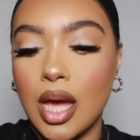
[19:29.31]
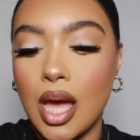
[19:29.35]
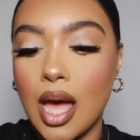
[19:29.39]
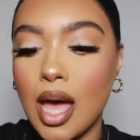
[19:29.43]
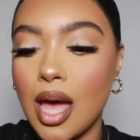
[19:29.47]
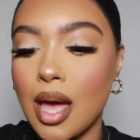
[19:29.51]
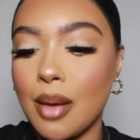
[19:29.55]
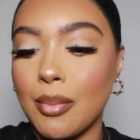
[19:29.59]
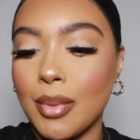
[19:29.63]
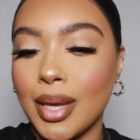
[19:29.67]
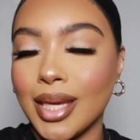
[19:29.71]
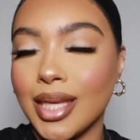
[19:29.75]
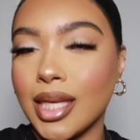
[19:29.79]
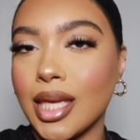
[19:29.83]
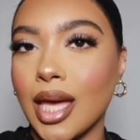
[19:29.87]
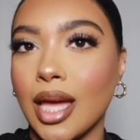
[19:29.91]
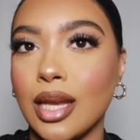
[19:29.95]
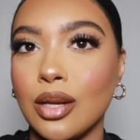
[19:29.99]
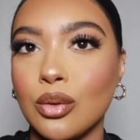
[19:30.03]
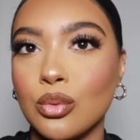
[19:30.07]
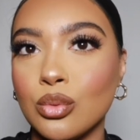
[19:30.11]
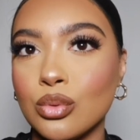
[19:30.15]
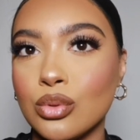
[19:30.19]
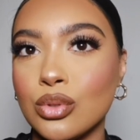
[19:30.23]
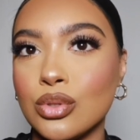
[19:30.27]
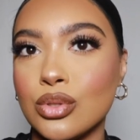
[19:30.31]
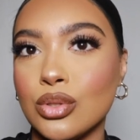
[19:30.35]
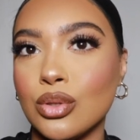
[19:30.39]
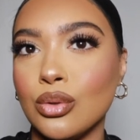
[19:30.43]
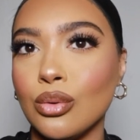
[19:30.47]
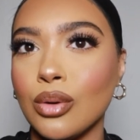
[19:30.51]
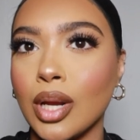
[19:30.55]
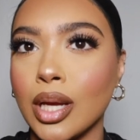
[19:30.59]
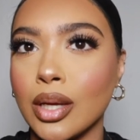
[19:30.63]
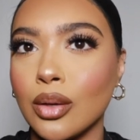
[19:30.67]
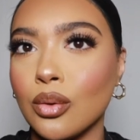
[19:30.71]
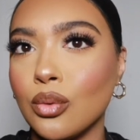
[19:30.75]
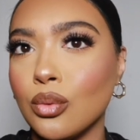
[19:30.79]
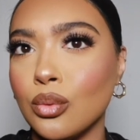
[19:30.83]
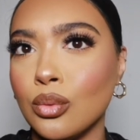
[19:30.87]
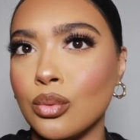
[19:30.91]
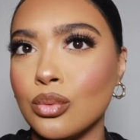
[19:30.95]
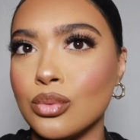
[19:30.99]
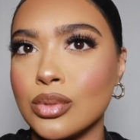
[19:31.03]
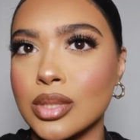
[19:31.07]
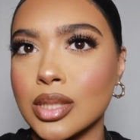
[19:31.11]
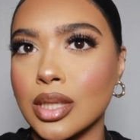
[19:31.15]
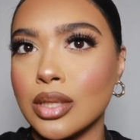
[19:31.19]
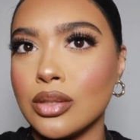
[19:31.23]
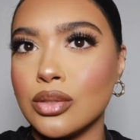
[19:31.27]
Again, it will suit like
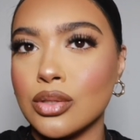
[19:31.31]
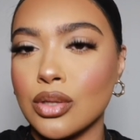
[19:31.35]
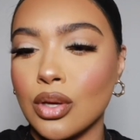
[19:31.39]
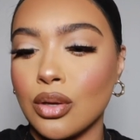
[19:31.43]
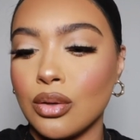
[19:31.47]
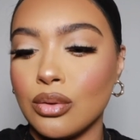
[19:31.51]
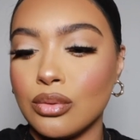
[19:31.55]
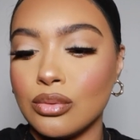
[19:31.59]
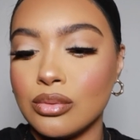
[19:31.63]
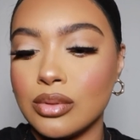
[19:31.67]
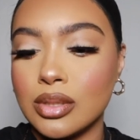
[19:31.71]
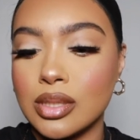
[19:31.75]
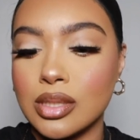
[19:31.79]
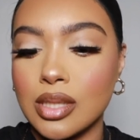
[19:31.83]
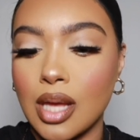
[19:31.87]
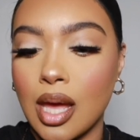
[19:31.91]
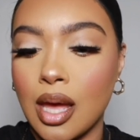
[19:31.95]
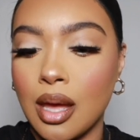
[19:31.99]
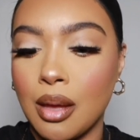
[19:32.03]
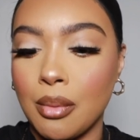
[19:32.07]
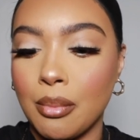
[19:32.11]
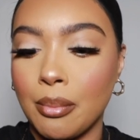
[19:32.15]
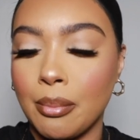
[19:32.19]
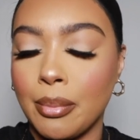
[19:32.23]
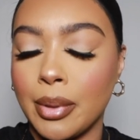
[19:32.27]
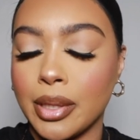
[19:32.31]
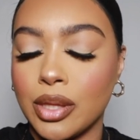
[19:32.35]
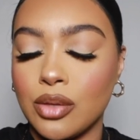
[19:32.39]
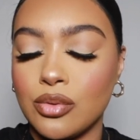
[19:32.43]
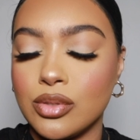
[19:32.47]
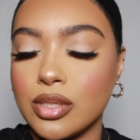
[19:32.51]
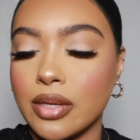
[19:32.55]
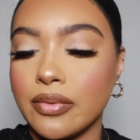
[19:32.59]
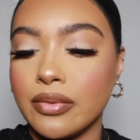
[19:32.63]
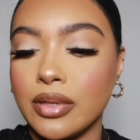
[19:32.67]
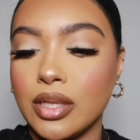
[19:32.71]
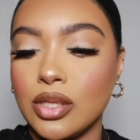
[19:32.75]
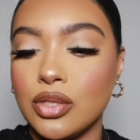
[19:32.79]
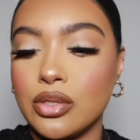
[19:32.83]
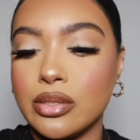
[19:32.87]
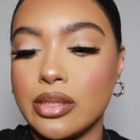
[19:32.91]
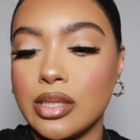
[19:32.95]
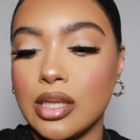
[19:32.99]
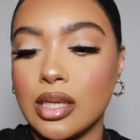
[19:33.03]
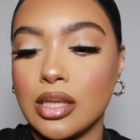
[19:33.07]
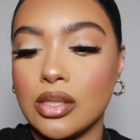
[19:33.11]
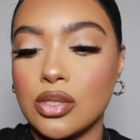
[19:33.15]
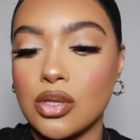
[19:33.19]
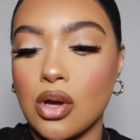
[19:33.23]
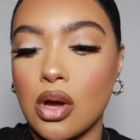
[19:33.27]
all skin tones, but you definitely just
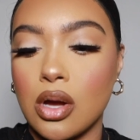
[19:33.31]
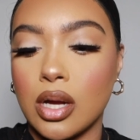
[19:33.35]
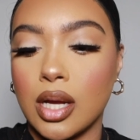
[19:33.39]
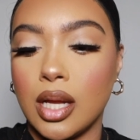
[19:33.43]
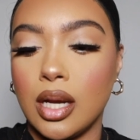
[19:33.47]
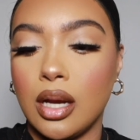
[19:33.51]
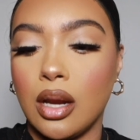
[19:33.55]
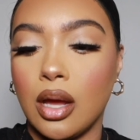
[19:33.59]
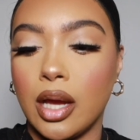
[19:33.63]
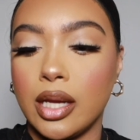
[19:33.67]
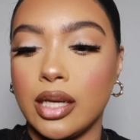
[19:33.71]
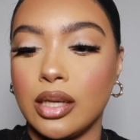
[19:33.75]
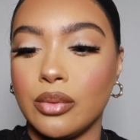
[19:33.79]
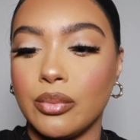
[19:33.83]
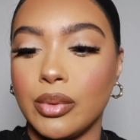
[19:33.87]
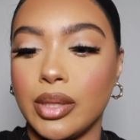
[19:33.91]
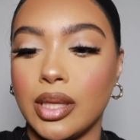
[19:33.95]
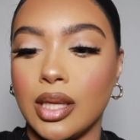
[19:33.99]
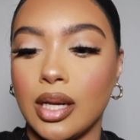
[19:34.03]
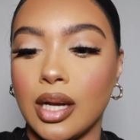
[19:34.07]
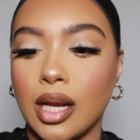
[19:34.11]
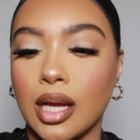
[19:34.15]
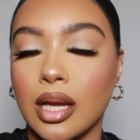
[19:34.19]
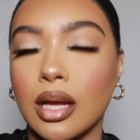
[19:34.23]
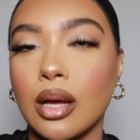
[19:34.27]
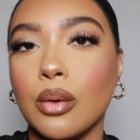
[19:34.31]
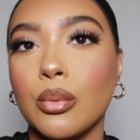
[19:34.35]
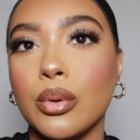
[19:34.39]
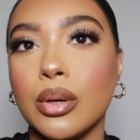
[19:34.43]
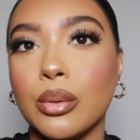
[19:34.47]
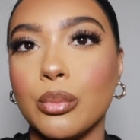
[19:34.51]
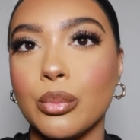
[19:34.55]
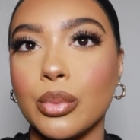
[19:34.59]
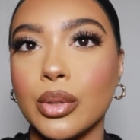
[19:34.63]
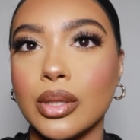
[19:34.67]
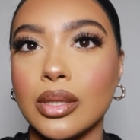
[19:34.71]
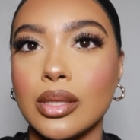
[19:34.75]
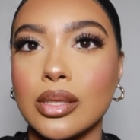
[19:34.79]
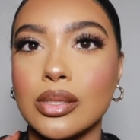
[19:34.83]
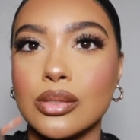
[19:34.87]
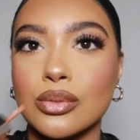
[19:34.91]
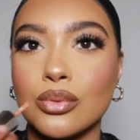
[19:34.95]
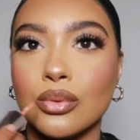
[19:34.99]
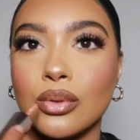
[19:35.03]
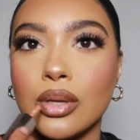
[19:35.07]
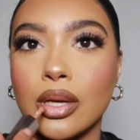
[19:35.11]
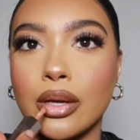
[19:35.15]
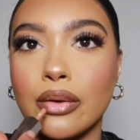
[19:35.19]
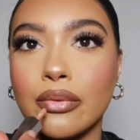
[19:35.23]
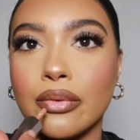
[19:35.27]
need a darker liner with it. Like, I wouldn't put this
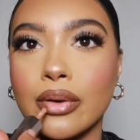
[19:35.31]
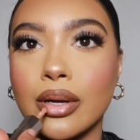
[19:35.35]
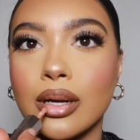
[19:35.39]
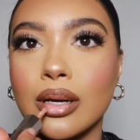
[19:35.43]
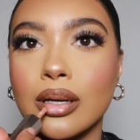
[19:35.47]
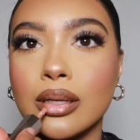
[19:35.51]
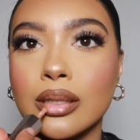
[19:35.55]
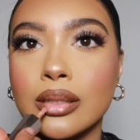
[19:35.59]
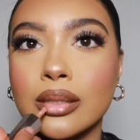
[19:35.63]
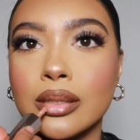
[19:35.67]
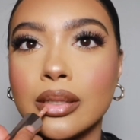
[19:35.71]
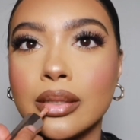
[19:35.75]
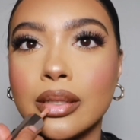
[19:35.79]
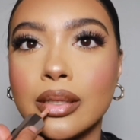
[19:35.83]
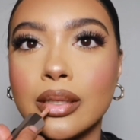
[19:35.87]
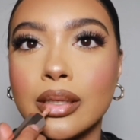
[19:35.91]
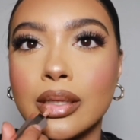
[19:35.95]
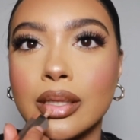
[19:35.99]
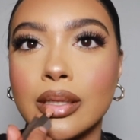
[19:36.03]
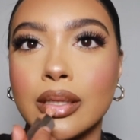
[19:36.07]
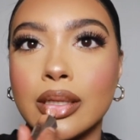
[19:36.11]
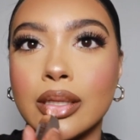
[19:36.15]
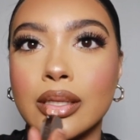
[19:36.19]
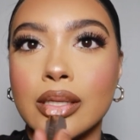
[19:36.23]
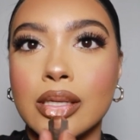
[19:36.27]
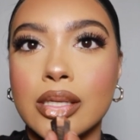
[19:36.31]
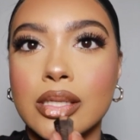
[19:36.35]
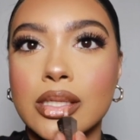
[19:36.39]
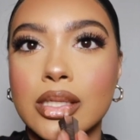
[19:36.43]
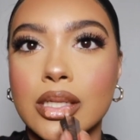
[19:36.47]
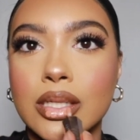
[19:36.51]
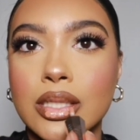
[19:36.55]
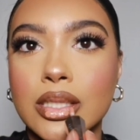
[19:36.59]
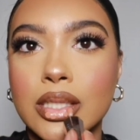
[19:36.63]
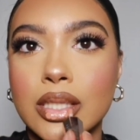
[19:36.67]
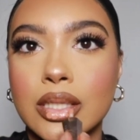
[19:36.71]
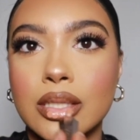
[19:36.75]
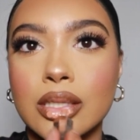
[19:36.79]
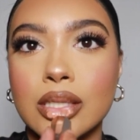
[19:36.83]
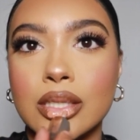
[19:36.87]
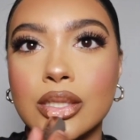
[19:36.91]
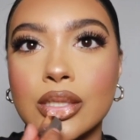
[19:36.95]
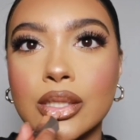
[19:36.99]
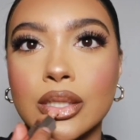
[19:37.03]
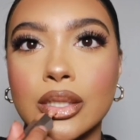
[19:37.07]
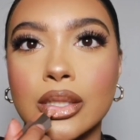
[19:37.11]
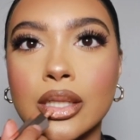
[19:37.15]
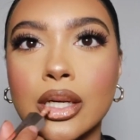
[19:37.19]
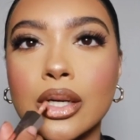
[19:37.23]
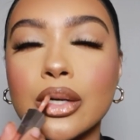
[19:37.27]
all over. So I'm just going to
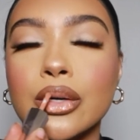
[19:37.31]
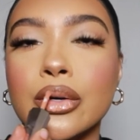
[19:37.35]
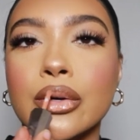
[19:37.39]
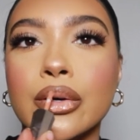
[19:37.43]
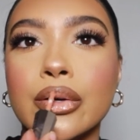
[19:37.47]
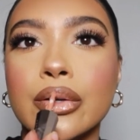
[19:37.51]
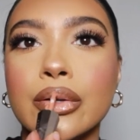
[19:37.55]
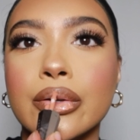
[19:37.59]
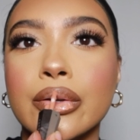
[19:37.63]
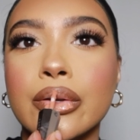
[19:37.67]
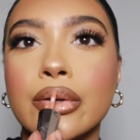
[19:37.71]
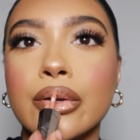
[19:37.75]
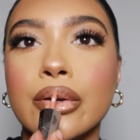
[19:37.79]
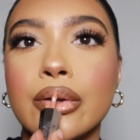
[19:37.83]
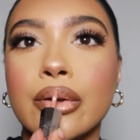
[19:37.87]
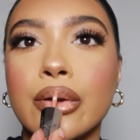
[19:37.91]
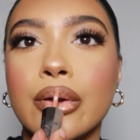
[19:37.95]
dot that on.